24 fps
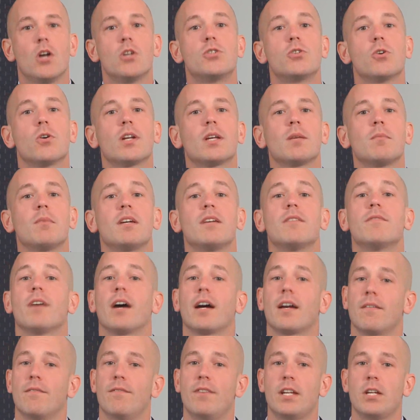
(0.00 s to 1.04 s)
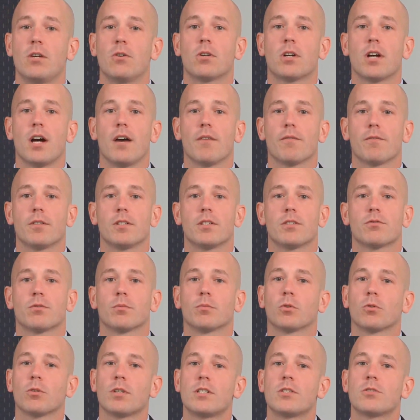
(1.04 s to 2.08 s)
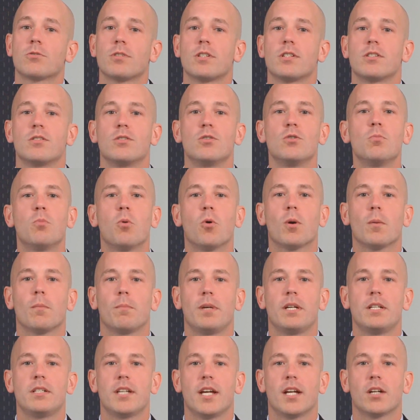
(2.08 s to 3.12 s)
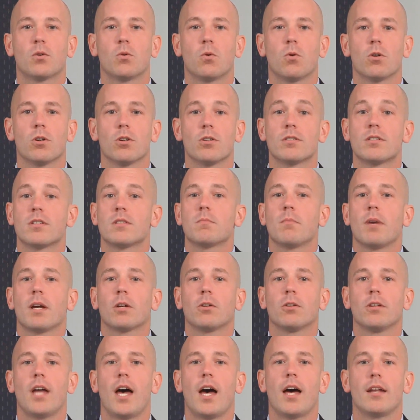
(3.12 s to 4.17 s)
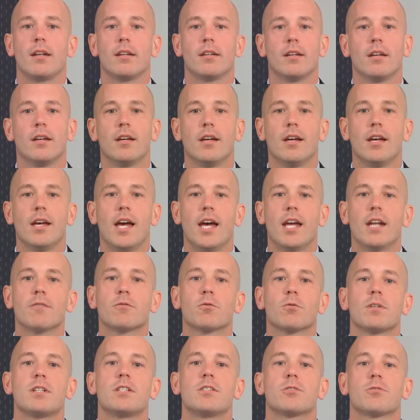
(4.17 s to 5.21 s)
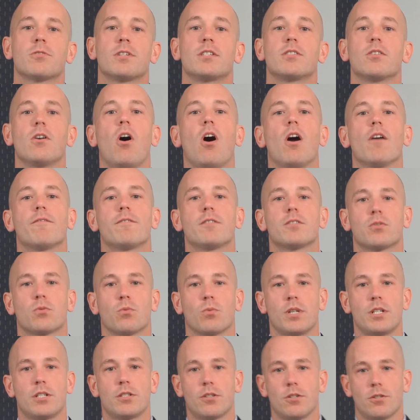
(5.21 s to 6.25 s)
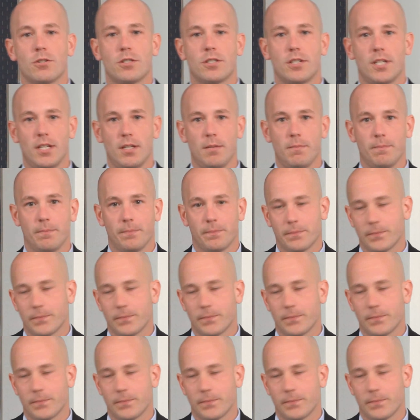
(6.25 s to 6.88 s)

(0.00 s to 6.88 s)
Joining me via video conference from Green Street's Newport Beach headquarters is Michael Knott, head of Green Street's office research team.